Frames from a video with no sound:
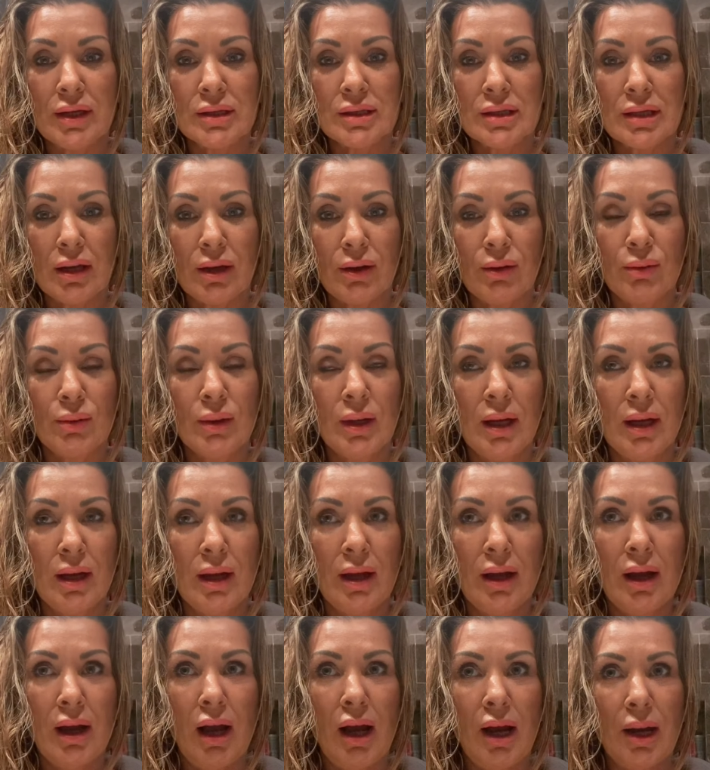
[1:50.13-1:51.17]
So
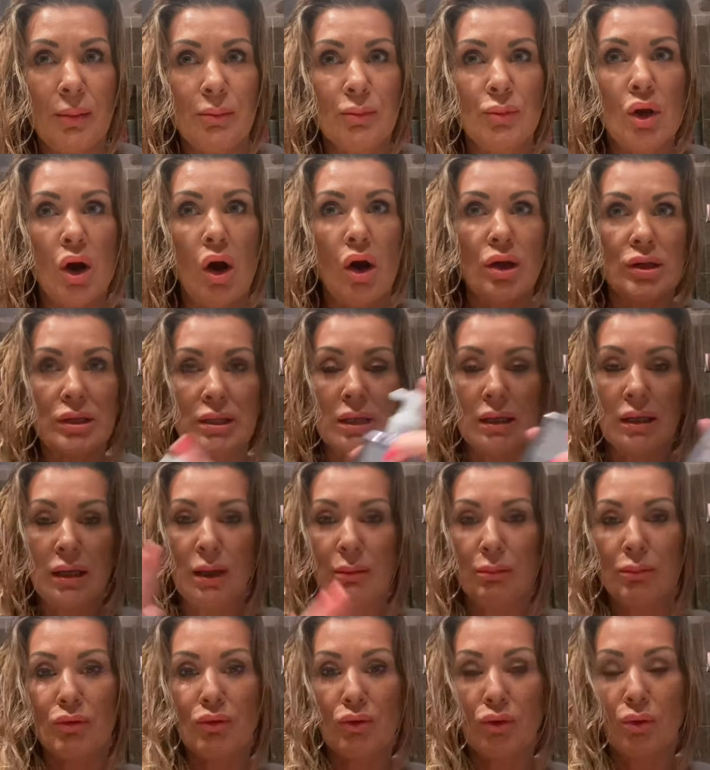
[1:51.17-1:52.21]
I'm not as
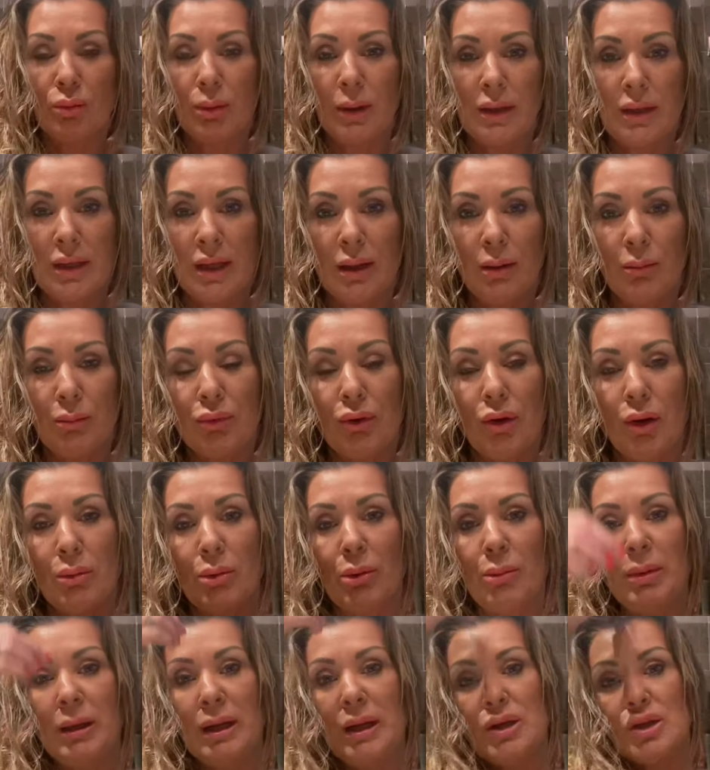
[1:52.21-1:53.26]
liberal with it
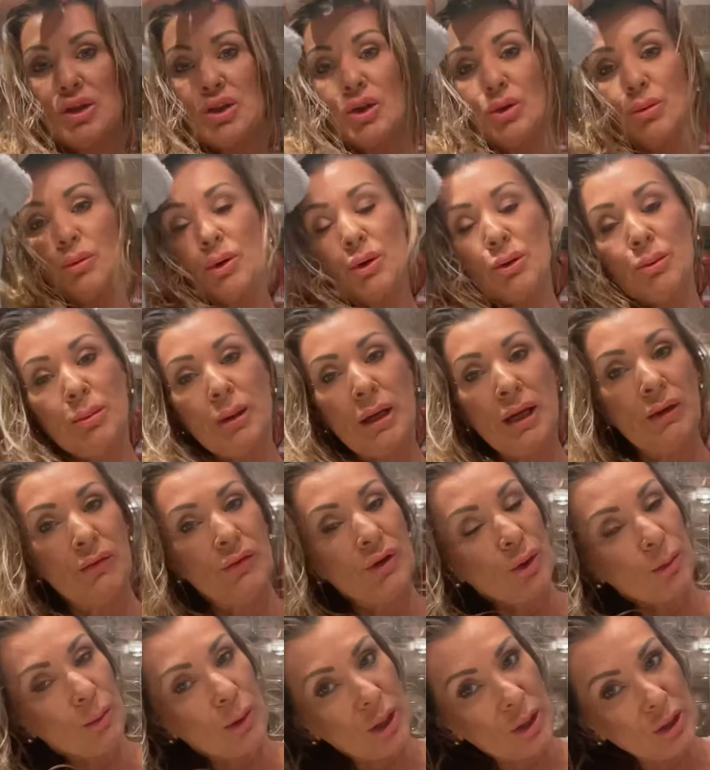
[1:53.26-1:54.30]
probably as you would be if
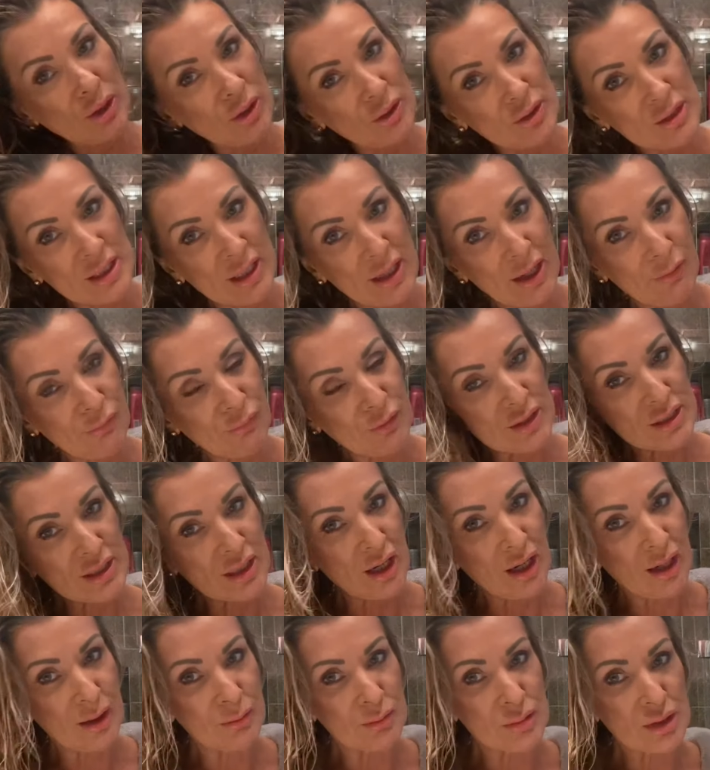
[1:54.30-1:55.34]
you weren't using it every
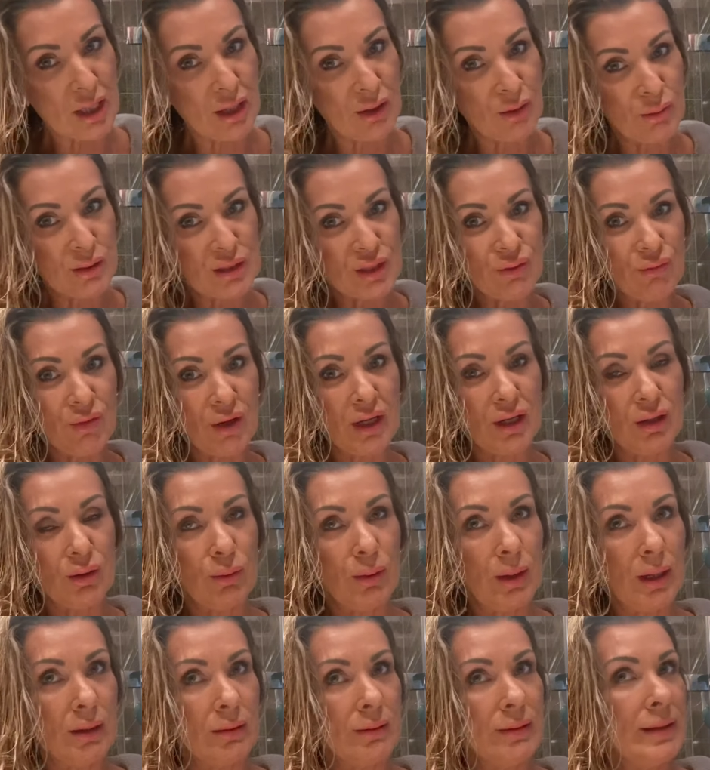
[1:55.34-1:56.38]
time, because I always feel,
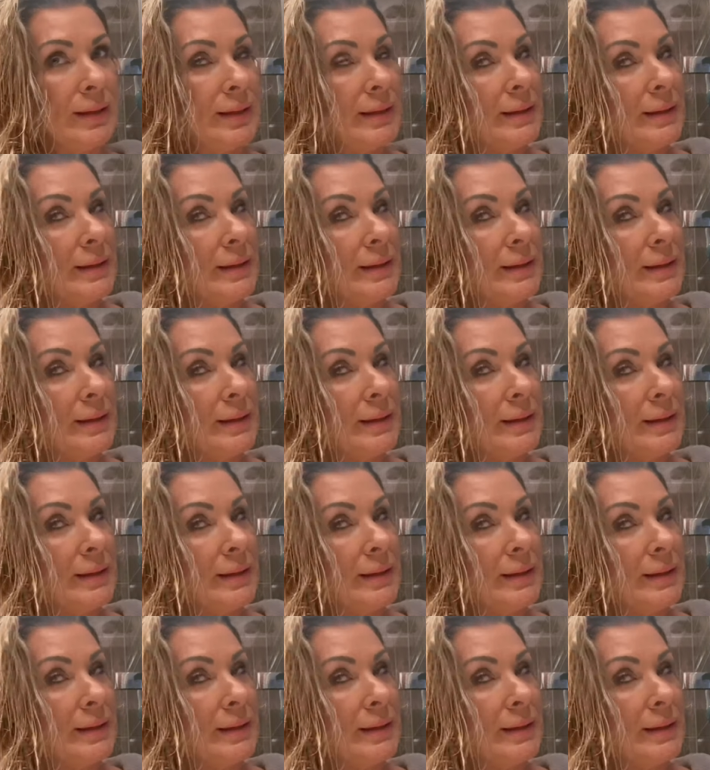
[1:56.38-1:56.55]
well,